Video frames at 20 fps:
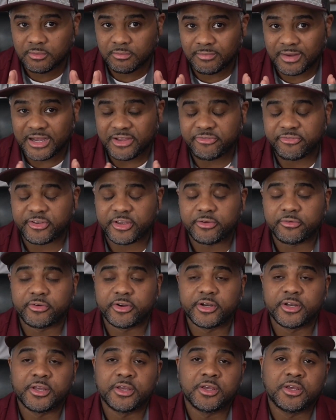my
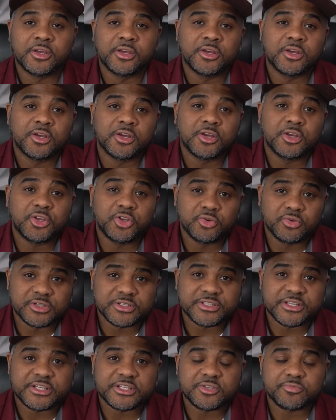favorite,
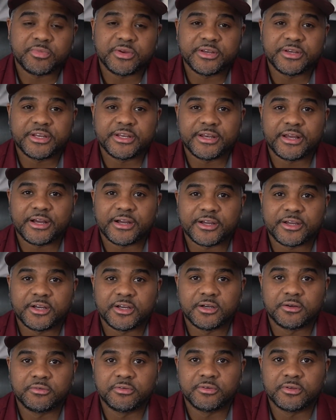
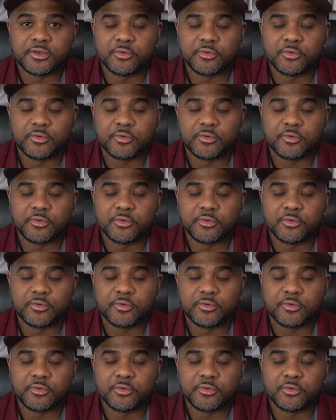usaspending.gov.